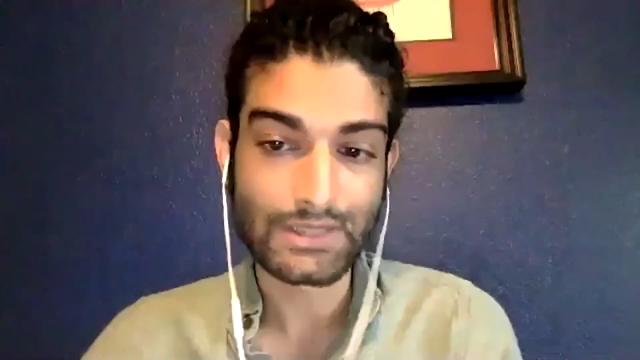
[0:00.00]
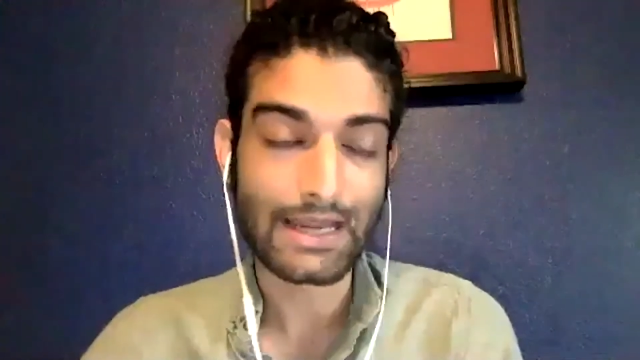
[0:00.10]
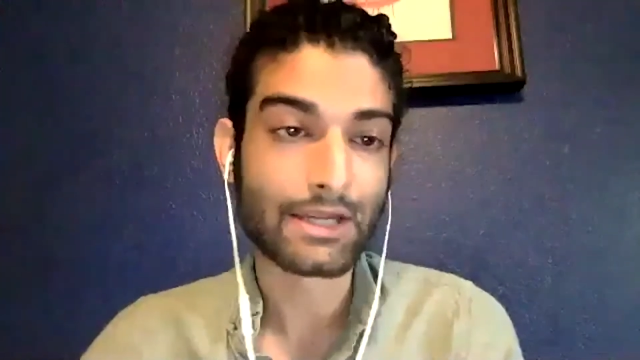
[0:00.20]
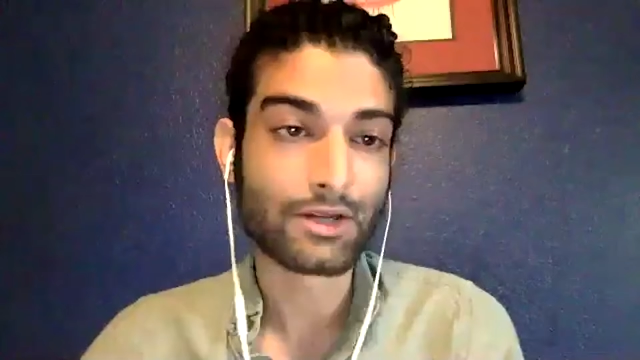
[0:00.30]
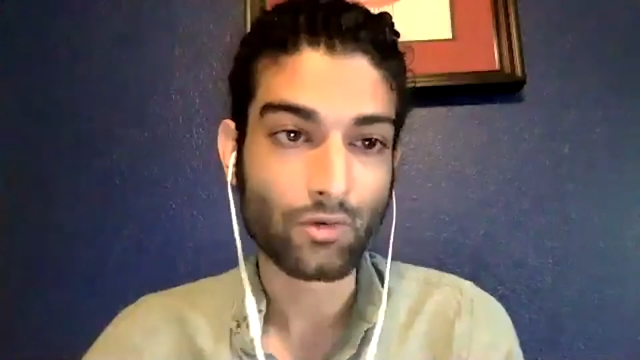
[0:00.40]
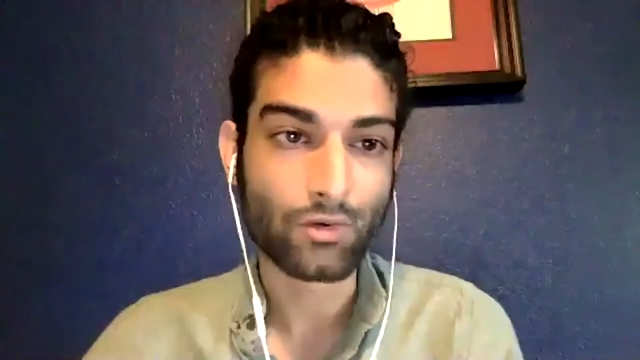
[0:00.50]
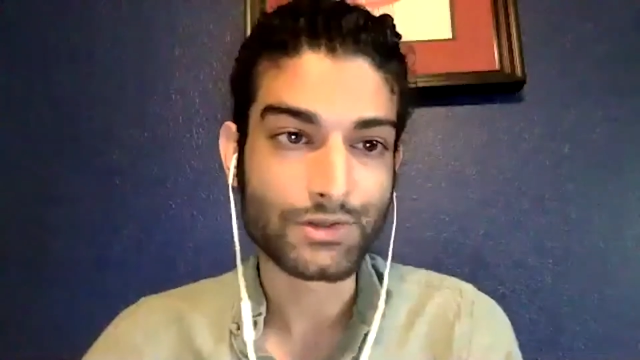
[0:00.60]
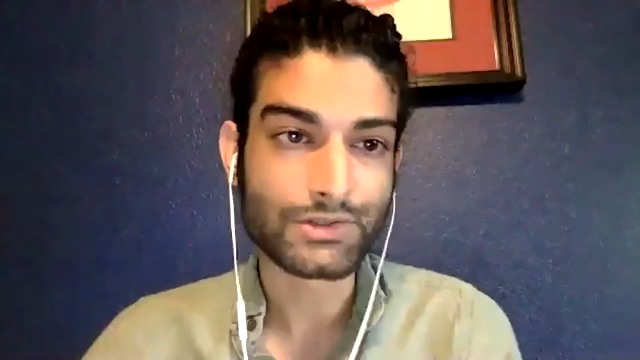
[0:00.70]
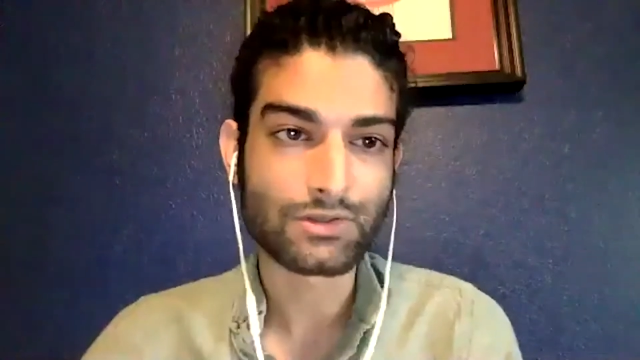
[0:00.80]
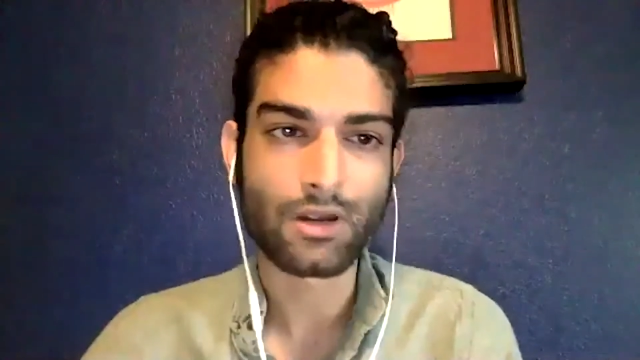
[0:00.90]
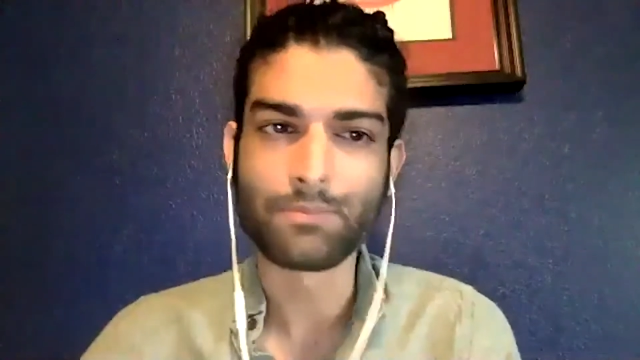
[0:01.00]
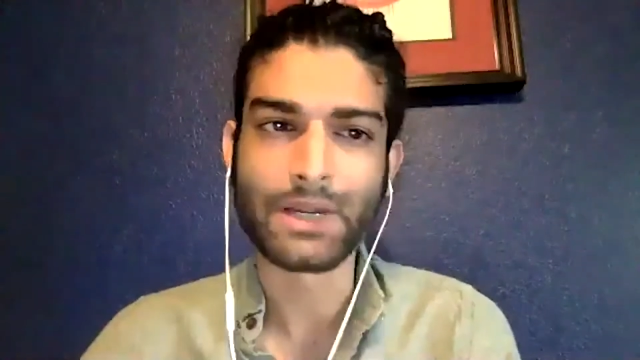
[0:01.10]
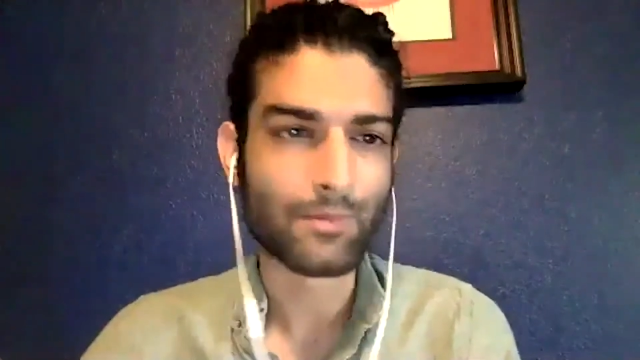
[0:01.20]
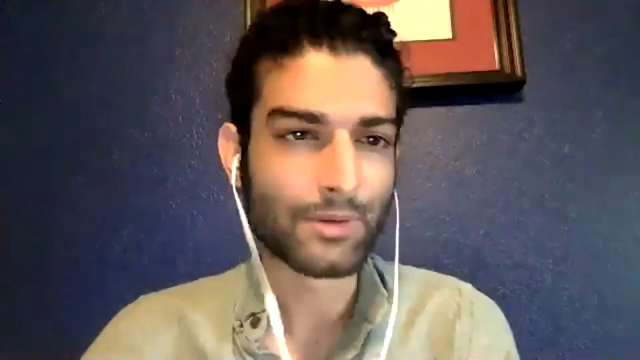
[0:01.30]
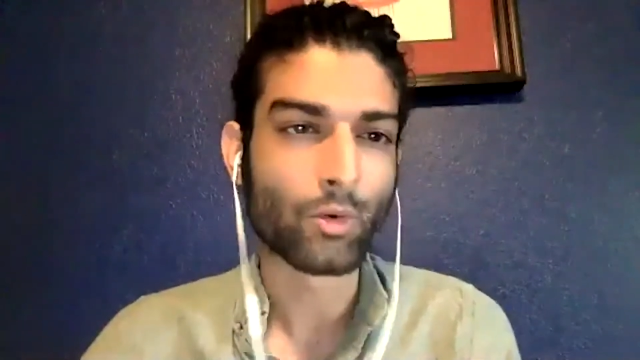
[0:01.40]
a course on
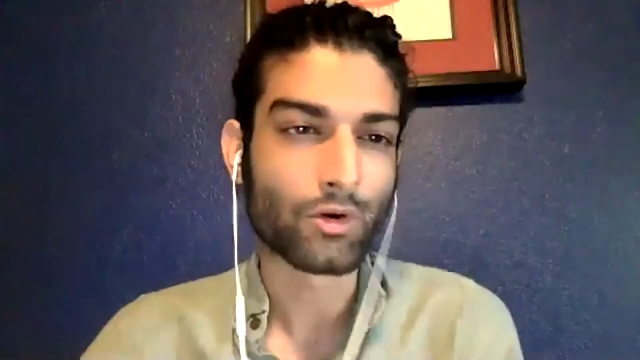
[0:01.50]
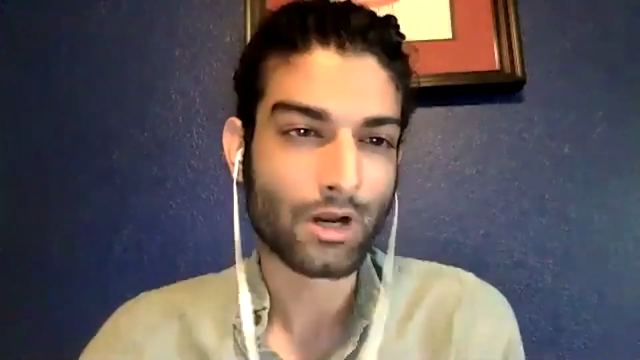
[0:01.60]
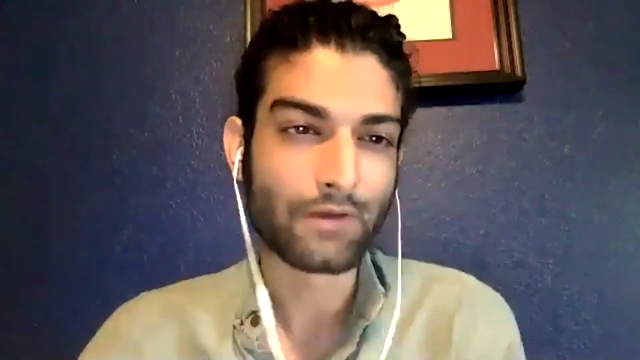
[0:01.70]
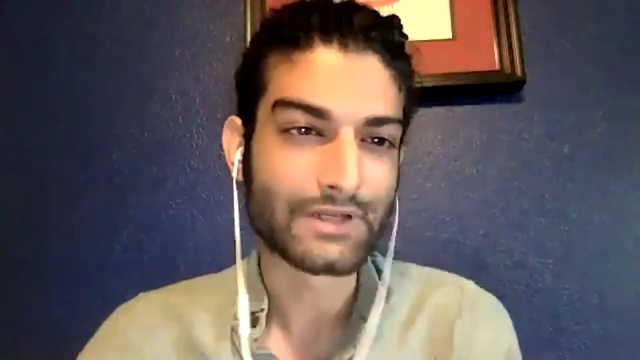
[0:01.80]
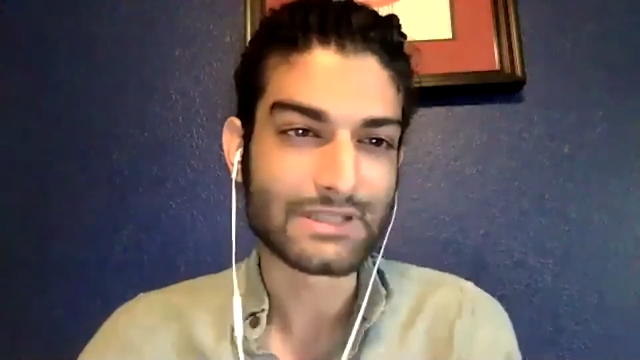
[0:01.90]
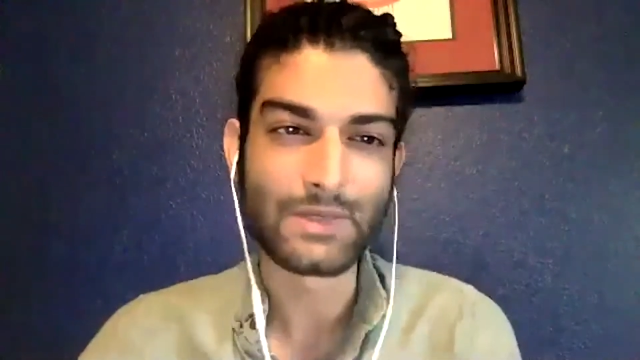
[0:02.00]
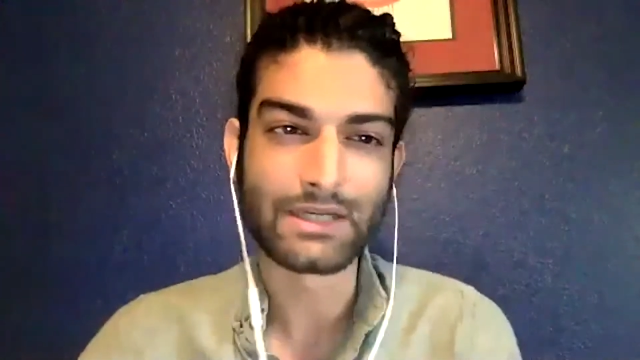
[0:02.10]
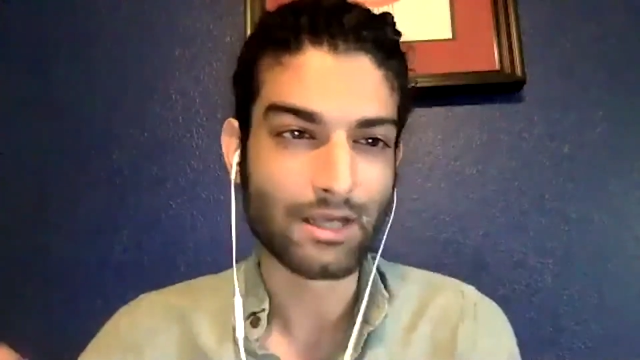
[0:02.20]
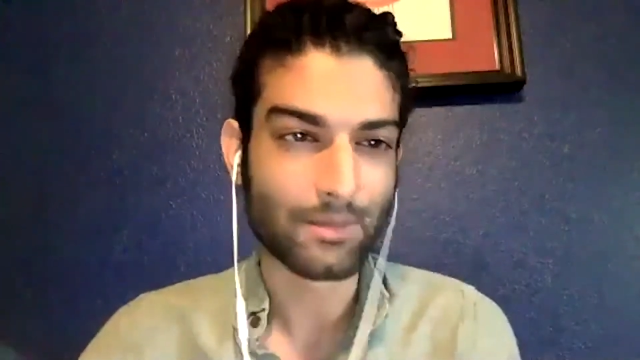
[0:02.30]
becoming more confident speaking